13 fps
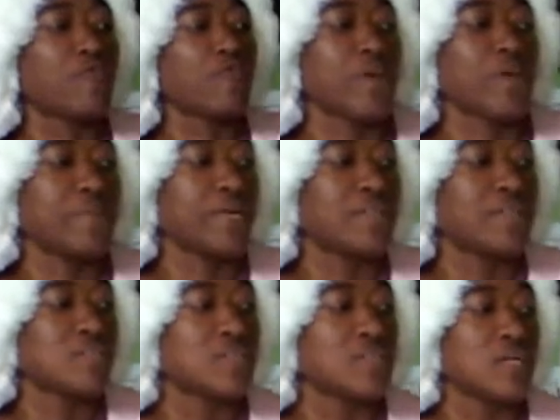frame it,
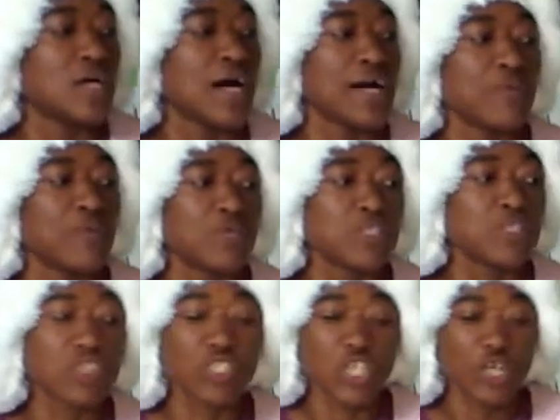I would
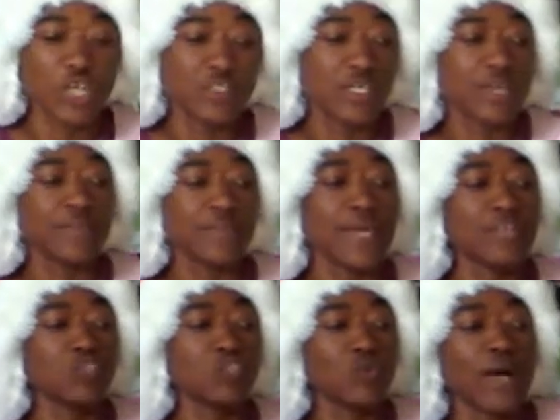suggest that
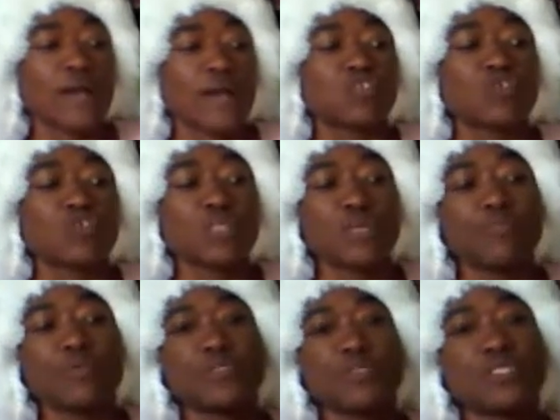you actually put